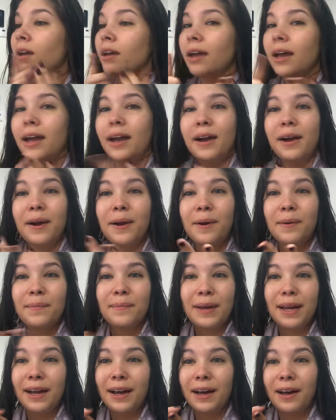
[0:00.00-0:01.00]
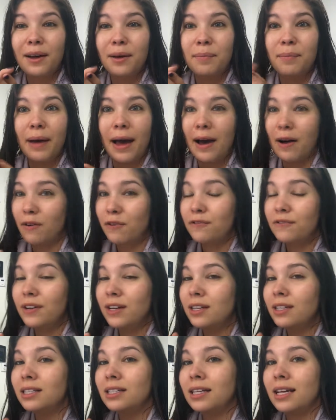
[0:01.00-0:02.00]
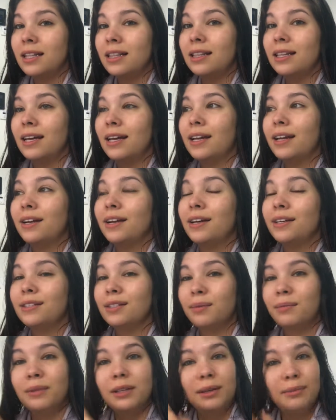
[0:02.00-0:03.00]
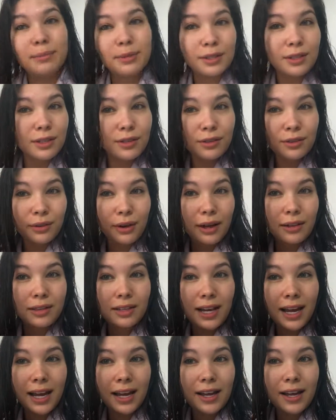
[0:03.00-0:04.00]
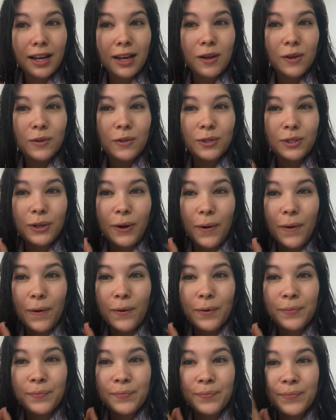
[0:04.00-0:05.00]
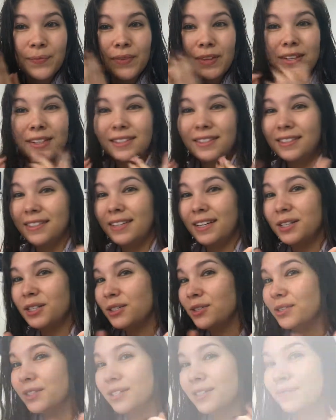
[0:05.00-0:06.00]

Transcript: hair, makeup, outfit, and then some clips throughout the day. So stay tuned.